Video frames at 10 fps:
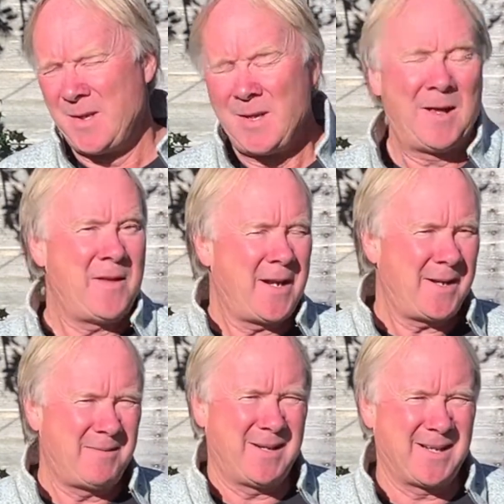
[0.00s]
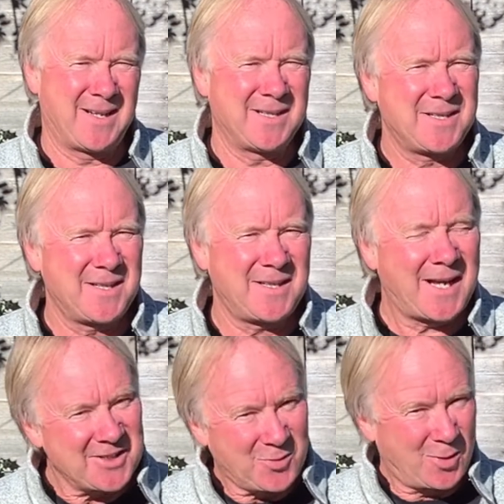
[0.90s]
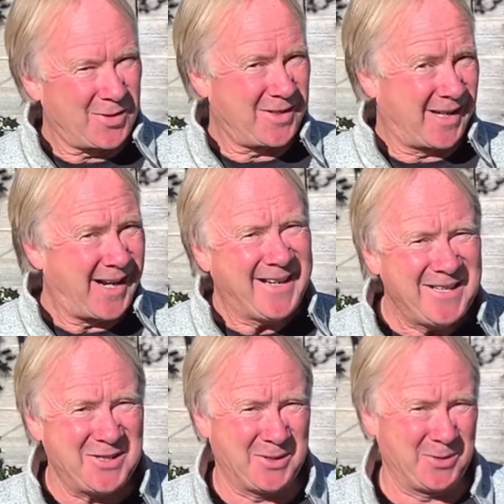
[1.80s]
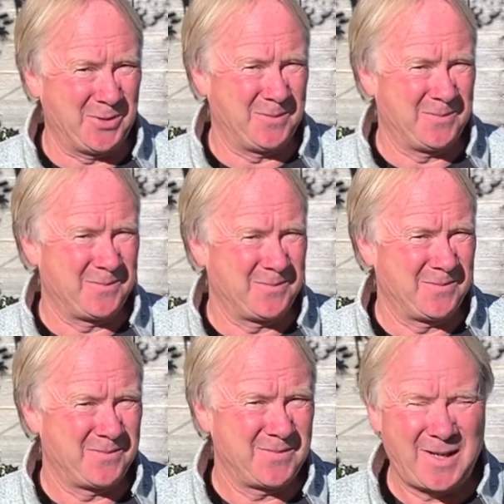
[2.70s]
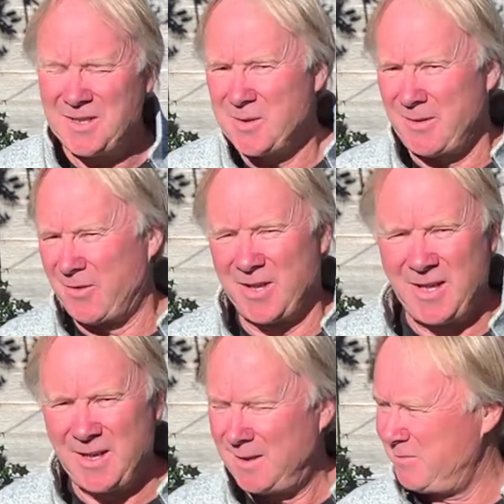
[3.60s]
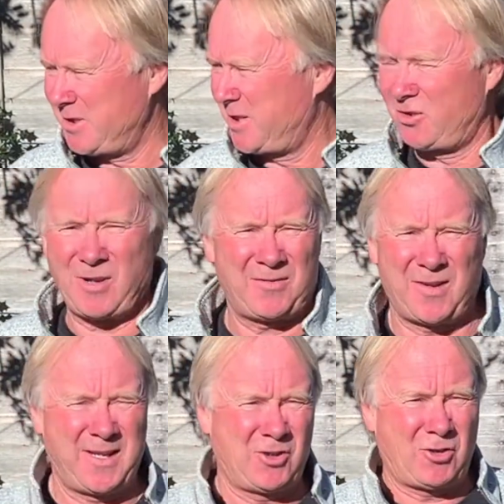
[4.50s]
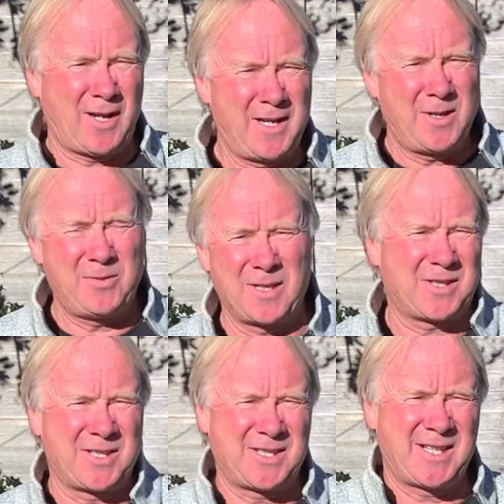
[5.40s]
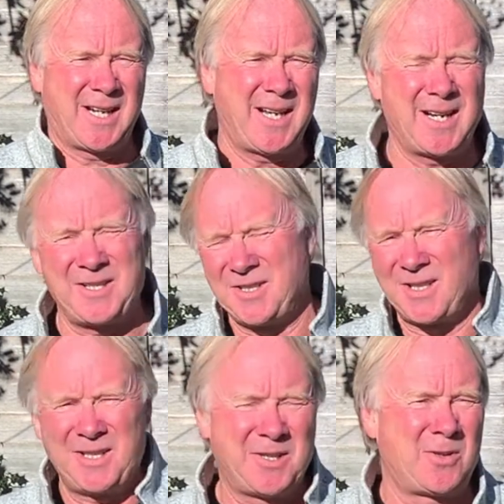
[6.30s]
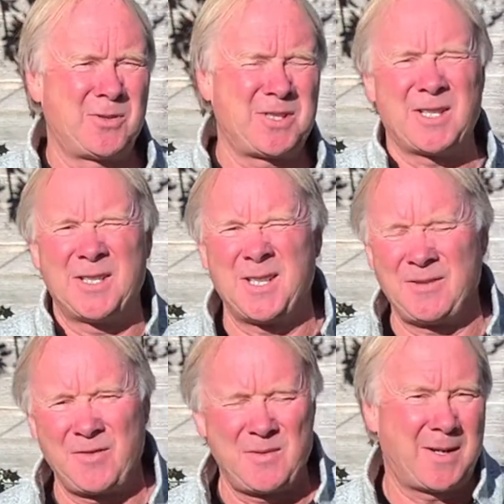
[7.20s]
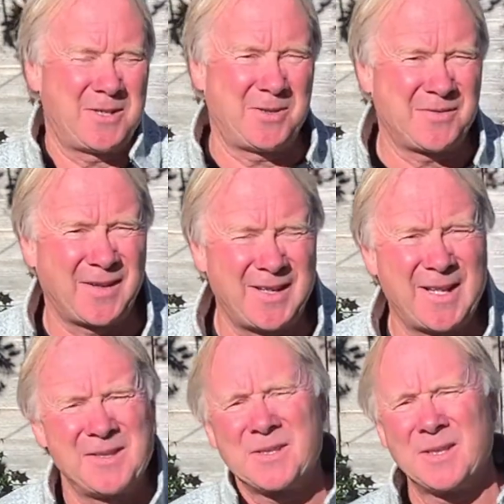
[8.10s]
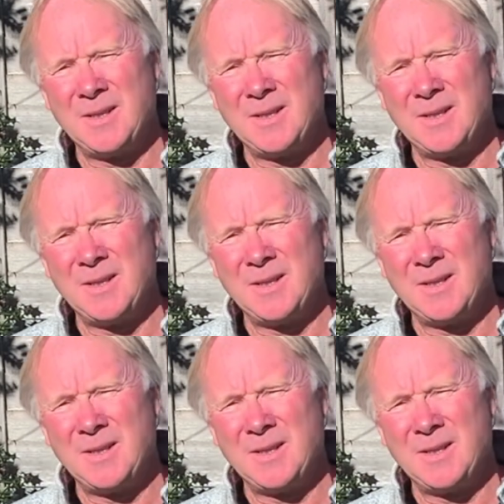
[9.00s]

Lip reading: And then I realised that that's what I do. I do everything. I'm just a travelling trainer who does the selling. I design the courses, I deliver them, I do the finance.